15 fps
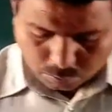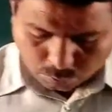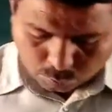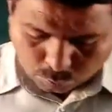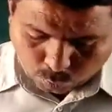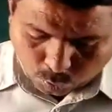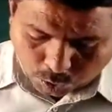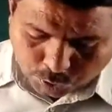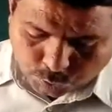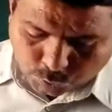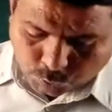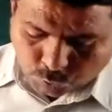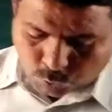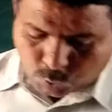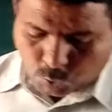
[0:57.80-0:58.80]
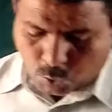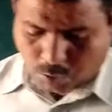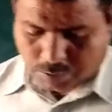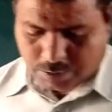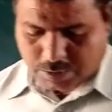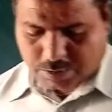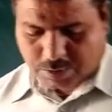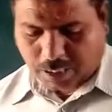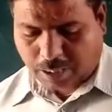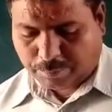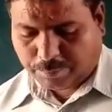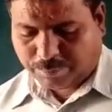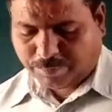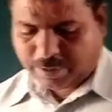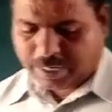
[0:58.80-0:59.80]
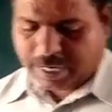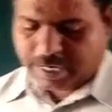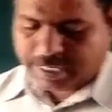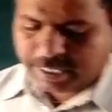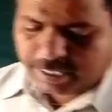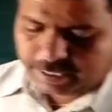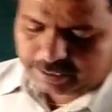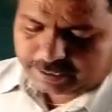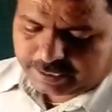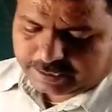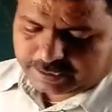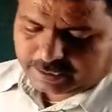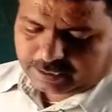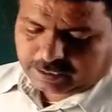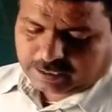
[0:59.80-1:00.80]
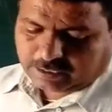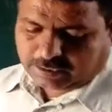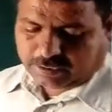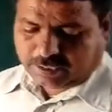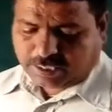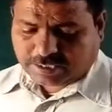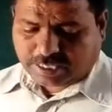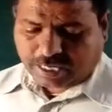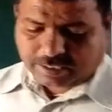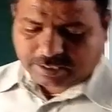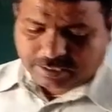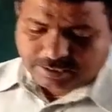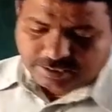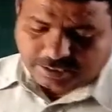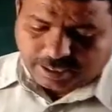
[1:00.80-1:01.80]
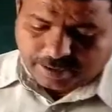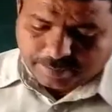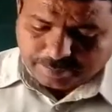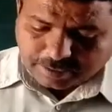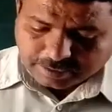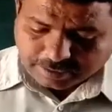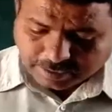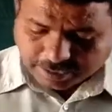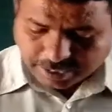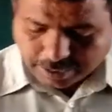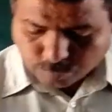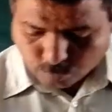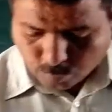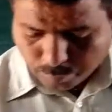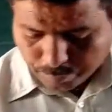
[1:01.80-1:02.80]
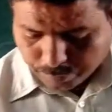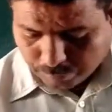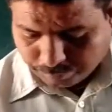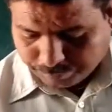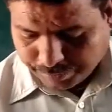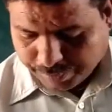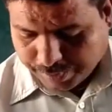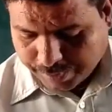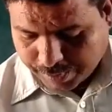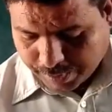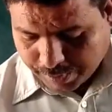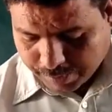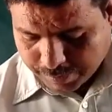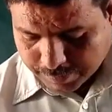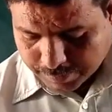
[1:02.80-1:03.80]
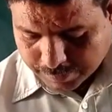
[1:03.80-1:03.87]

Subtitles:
What do you call this type of writing? They say these are the same and the great women of India.